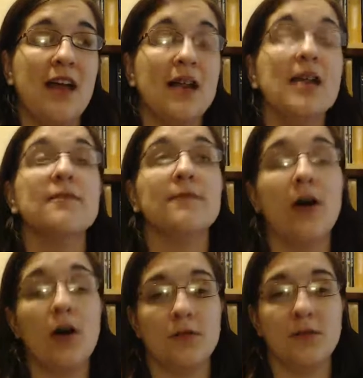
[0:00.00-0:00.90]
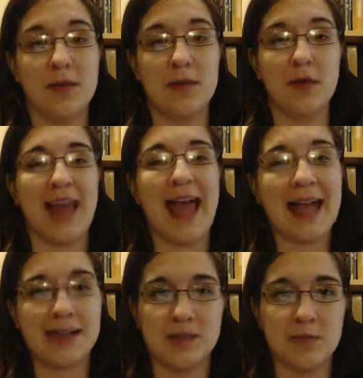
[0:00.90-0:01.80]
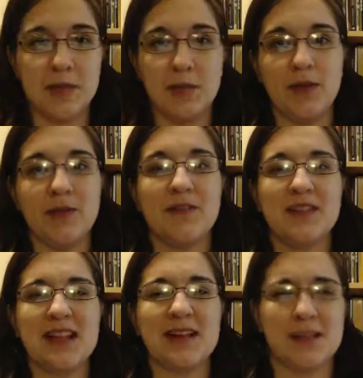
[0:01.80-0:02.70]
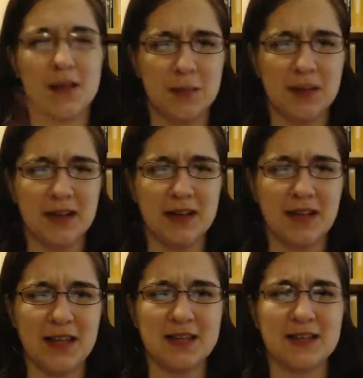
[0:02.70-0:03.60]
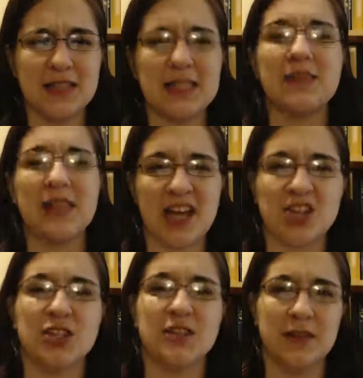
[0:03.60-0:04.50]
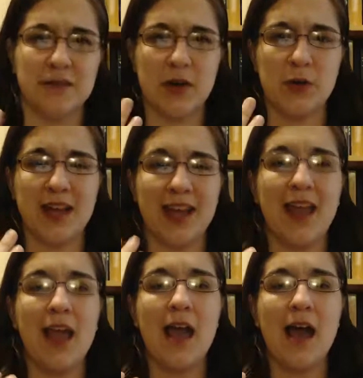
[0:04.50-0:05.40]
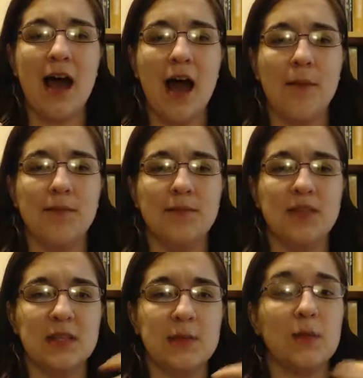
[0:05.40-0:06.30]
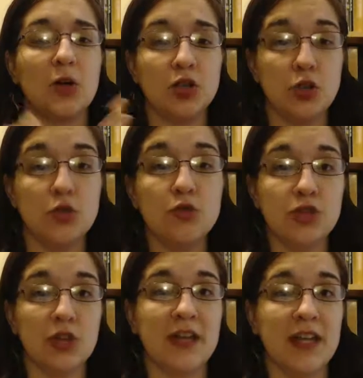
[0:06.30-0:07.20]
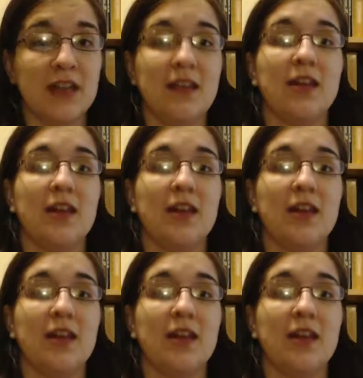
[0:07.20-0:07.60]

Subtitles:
involved people and active people, even if it's not necessarily politically in the sense of elections and voting. These people are usually,